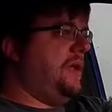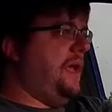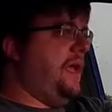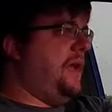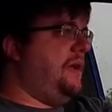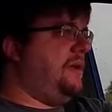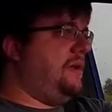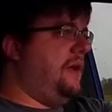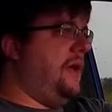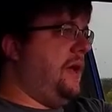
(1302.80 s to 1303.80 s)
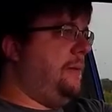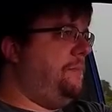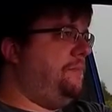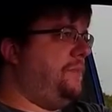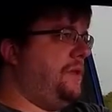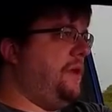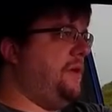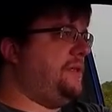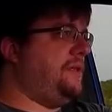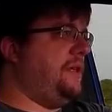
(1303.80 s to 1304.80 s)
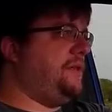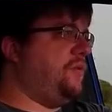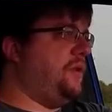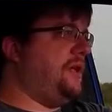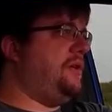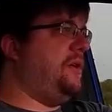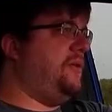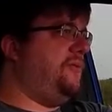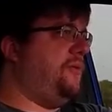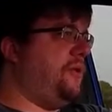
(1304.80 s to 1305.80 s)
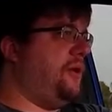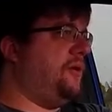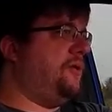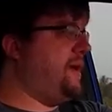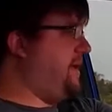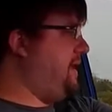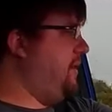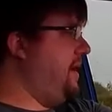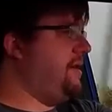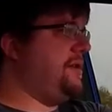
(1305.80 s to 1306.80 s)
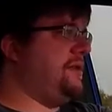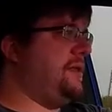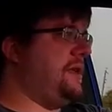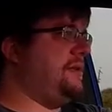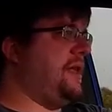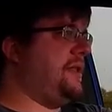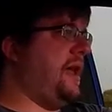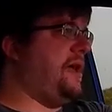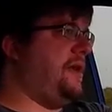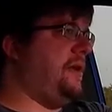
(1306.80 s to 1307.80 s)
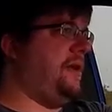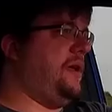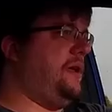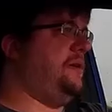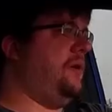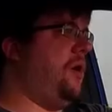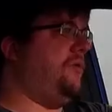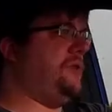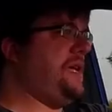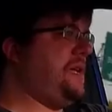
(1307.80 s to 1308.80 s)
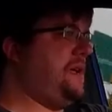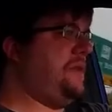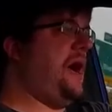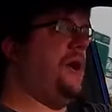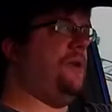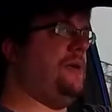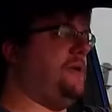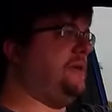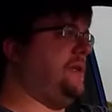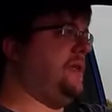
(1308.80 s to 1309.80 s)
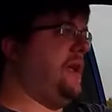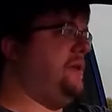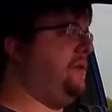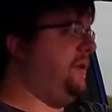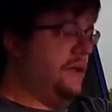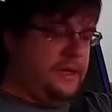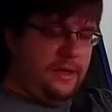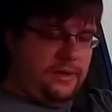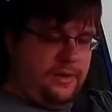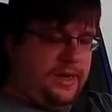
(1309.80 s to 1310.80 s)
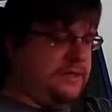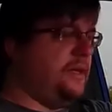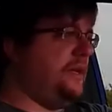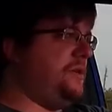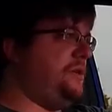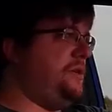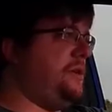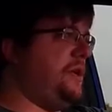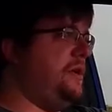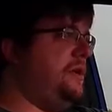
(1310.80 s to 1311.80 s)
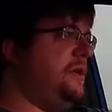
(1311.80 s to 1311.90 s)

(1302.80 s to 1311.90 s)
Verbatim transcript: And um, you know, it's it's really good for quick accelerations and things like that, and, and overtaking on the highway, things like that. And, you know, the nice thing is you can